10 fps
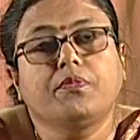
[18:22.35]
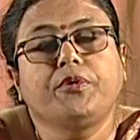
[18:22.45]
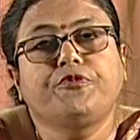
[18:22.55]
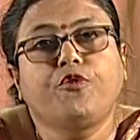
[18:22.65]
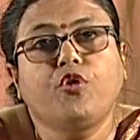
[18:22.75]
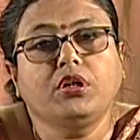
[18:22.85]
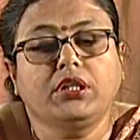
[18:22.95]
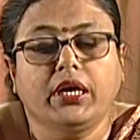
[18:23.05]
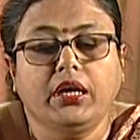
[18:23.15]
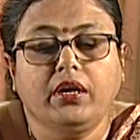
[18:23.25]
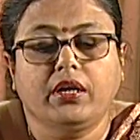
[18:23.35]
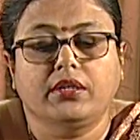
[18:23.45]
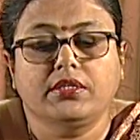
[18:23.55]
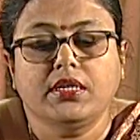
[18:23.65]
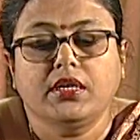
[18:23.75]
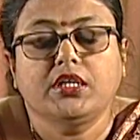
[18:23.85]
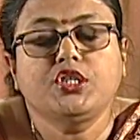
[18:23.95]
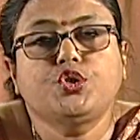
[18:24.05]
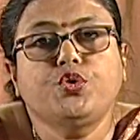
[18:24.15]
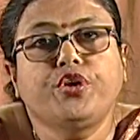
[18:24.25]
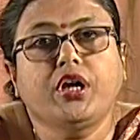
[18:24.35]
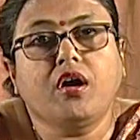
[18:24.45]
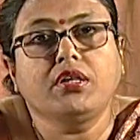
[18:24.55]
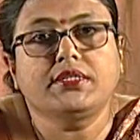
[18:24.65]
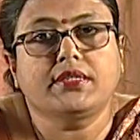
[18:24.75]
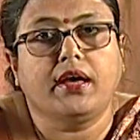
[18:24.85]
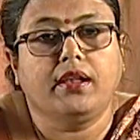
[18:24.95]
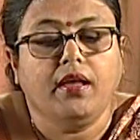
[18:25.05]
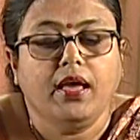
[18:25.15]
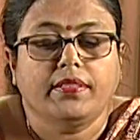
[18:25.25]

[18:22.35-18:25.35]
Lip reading: before the Indians is to reconcile